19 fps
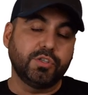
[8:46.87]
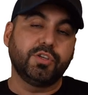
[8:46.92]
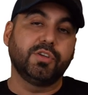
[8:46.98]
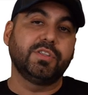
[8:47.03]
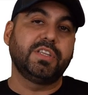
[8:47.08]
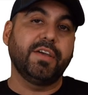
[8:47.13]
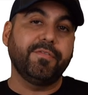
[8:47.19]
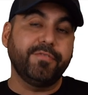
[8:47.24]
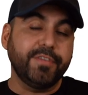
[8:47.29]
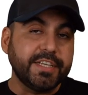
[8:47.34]
So
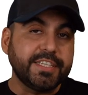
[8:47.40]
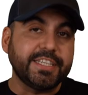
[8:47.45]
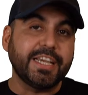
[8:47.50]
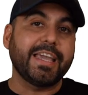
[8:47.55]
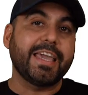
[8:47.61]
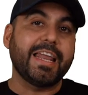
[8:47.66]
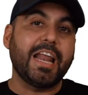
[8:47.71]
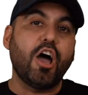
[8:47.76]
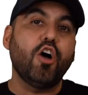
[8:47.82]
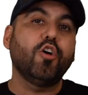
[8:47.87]
definitely check
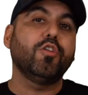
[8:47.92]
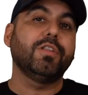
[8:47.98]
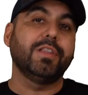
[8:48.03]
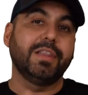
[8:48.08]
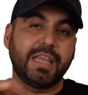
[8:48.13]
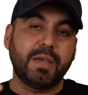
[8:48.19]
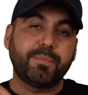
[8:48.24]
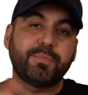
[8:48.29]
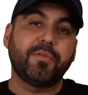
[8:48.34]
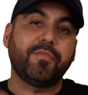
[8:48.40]
it out.
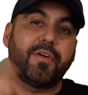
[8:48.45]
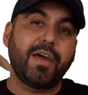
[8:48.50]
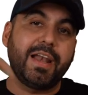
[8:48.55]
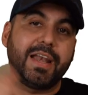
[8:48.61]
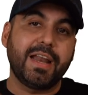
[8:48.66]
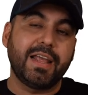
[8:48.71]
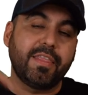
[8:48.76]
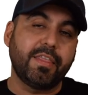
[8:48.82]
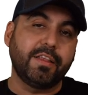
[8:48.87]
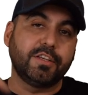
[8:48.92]
Link provided
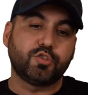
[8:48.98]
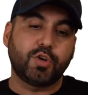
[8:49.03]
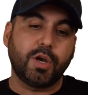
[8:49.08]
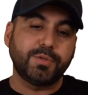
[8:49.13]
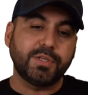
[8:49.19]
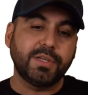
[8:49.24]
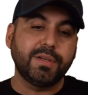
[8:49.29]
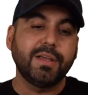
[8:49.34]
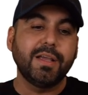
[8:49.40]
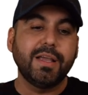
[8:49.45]
in the
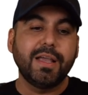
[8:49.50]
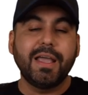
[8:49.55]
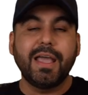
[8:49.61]
description.